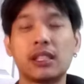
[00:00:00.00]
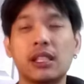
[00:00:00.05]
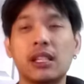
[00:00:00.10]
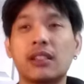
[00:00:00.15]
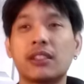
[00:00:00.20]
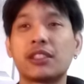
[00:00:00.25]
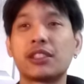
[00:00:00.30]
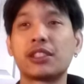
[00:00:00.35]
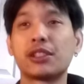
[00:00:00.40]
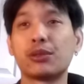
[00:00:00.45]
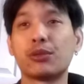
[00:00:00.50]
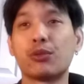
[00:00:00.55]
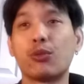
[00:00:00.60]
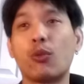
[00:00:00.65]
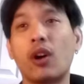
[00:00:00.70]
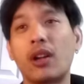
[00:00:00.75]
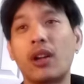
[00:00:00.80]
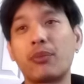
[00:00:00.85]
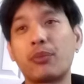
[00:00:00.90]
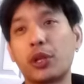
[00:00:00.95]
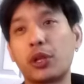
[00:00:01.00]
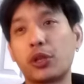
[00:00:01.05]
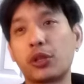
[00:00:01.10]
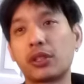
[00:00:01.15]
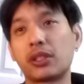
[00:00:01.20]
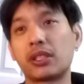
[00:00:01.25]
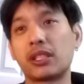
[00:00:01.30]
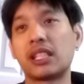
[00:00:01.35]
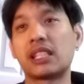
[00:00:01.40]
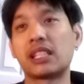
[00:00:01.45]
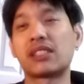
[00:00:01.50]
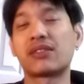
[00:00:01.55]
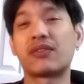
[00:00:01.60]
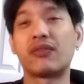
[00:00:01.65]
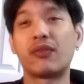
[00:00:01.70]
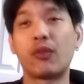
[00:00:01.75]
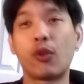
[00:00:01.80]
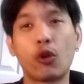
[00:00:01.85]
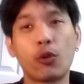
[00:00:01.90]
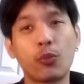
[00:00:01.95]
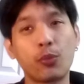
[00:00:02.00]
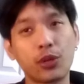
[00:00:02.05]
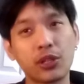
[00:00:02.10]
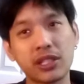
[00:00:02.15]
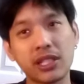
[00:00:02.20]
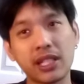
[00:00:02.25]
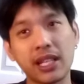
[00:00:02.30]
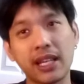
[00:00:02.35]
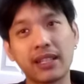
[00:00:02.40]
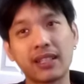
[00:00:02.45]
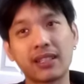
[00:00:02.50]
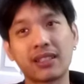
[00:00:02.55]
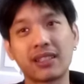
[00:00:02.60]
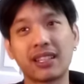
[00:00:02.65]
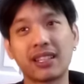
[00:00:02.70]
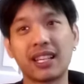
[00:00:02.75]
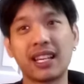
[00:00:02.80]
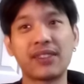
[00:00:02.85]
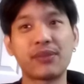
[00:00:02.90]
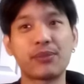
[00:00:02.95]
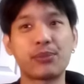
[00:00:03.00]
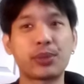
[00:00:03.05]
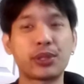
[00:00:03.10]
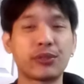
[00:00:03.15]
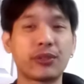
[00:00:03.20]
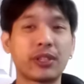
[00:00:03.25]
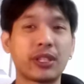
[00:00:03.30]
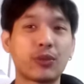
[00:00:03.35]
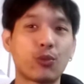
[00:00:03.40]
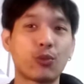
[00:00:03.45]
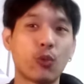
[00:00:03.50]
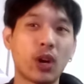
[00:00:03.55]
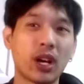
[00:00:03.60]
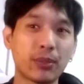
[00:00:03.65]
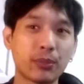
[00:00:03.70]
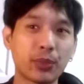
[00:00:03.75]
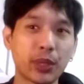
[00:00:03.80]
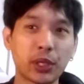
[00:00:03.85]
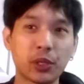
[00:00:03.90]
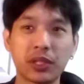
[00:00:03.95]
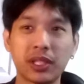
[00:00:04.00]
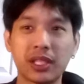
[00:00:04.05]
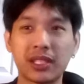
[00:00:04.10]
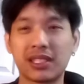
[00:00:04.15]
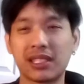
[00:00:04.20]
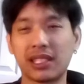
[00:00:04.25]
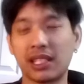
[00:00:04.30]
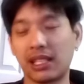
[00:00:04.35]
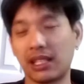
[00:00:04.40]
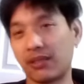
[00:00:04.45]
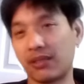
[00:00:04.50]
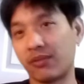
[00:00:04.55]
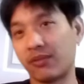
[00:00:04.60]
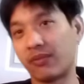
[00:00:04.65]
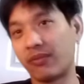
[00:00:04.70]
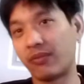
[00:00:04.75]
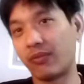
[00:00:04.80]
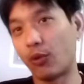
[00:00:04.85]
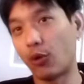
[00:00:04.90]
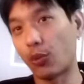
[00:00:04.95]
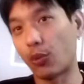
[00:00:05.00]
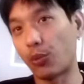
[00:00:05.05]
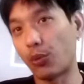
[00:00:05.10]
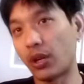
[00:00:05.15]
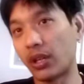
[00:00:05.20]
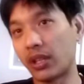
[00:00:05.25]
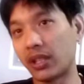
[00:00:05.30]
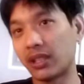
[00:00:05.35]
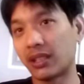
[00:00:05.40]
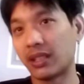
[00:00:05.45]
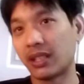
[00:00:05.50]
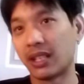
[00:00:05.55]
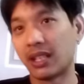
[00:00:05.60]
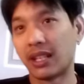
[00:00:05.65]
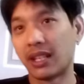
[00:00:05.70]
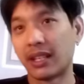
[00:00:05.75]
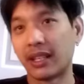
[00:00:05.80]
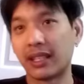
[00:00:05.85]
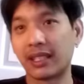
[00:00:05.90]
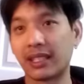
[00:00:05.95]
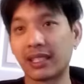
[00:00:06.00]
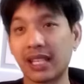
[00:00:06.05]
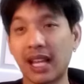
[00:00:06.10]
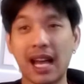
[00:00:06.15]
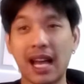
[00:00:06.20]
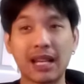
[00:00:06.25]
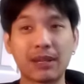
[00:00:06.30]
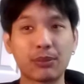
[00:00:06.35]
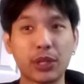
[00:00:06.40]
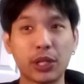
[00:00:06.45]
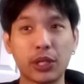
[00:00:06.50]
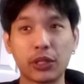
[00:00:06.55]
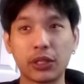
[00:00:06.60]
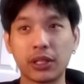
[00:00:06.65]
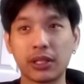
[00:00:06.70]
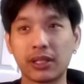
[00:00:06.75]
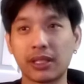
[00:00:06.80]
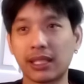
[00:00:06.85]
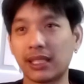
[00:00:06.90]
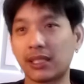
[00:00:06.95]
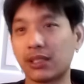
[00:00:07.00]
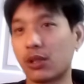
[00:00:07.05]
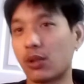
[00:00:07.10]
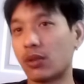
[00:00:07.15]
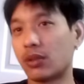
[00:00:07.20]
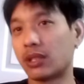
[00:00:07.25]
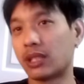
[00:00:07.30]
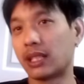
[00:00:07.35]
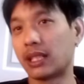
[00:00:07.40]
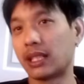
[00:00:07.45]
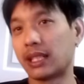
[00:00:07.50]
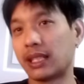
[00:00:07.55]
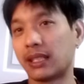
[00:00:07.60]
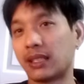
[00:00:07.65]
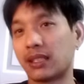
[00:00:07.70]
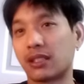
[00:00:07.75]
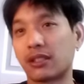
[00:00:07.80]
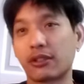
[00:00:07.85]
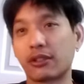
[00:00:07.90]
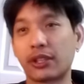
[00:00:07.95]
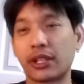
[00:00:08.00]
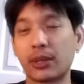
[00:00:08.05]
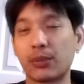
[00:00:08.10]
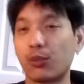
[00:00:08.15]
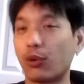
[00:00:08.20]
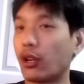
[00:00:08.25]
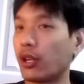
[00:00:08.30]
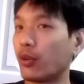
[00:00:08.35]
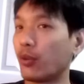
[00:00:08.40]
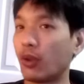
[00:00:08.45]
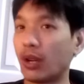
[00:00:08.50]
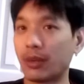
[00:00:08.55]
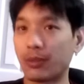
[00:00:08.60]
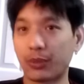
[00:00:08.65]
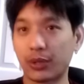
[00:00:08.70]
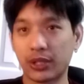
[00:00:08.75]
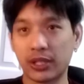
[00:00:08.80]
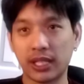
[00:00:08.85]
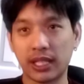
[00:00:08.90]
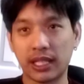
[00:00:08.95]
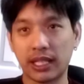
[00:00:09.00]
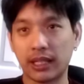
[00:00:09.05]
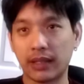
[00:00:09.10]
to 1 million is 4%. And between 1 million and 4.9 million, it's only 3.1%.